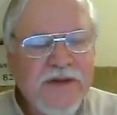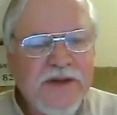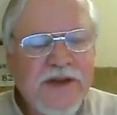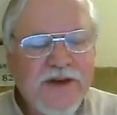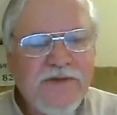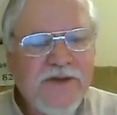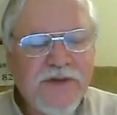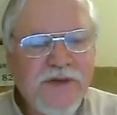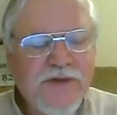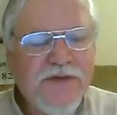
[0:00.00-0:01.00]

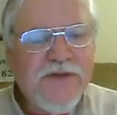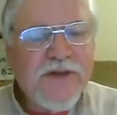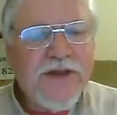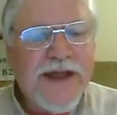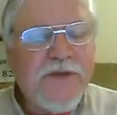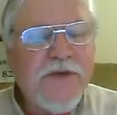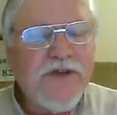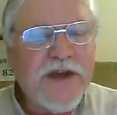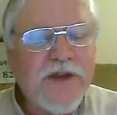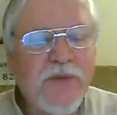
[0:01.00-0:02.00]
individuals
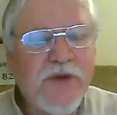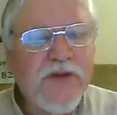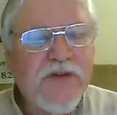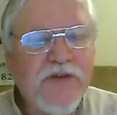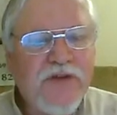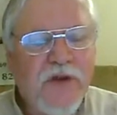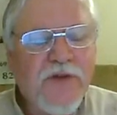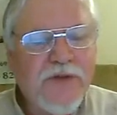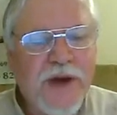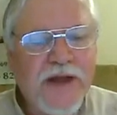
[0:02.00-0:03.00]
languishing in prisons all
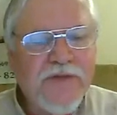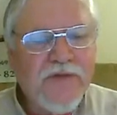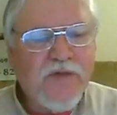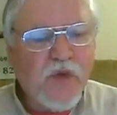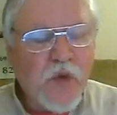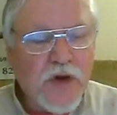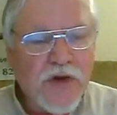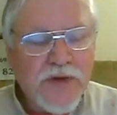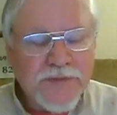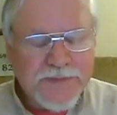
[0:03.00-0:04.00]
throughout the world.